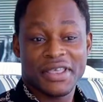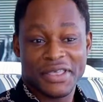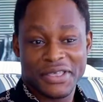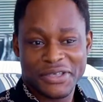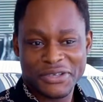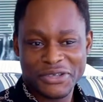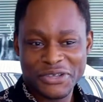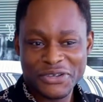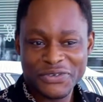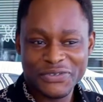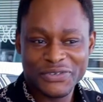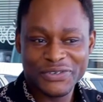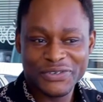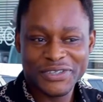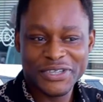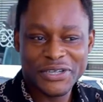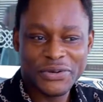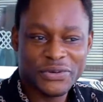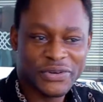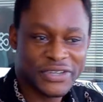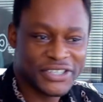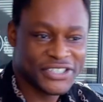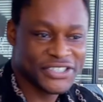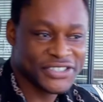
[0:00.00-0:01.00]
Thank you for the
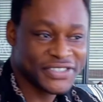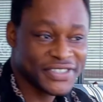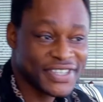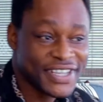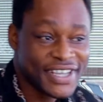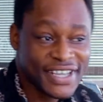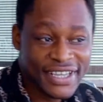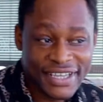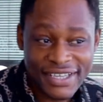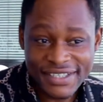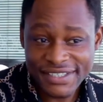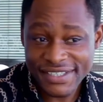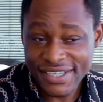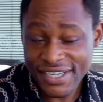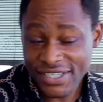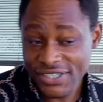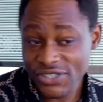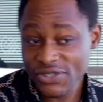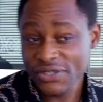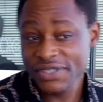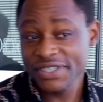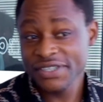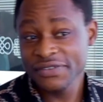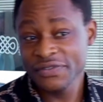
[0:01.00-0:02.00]
question. It's
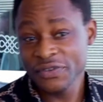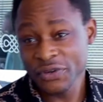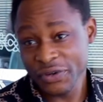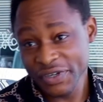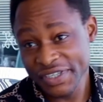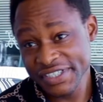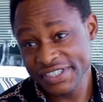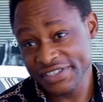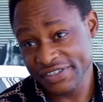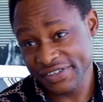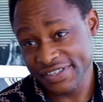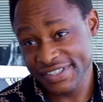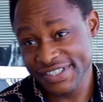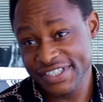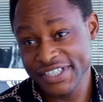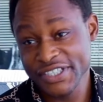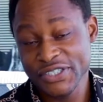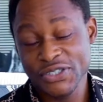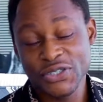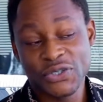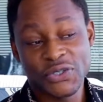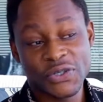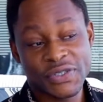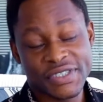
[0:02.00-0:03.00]
actually very interesting
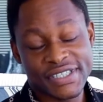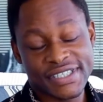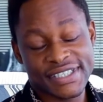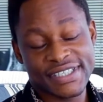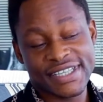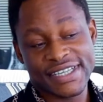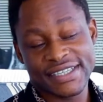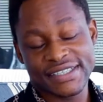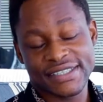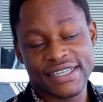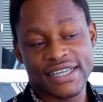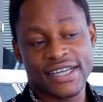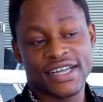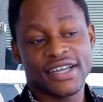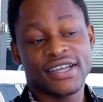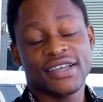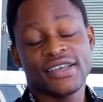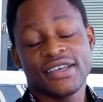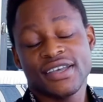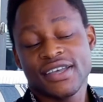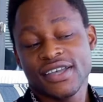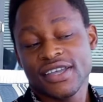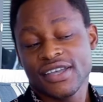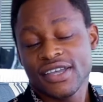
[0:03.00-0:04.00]
to notice that
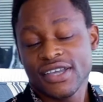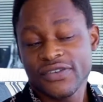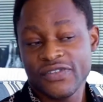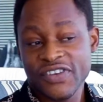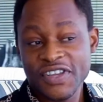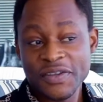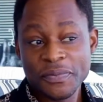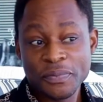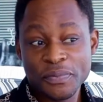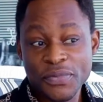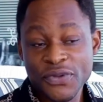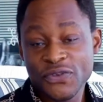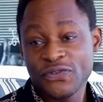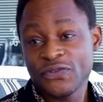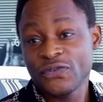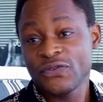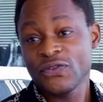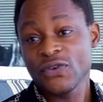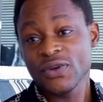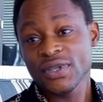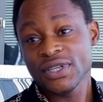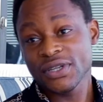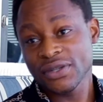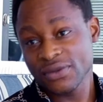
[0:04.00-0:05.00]
even
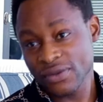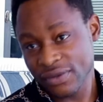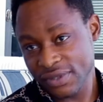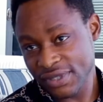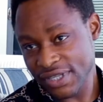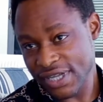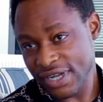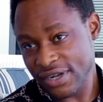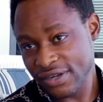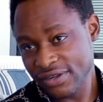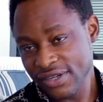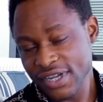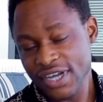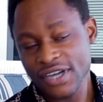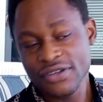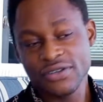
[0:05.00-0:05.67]
before the lockdown, I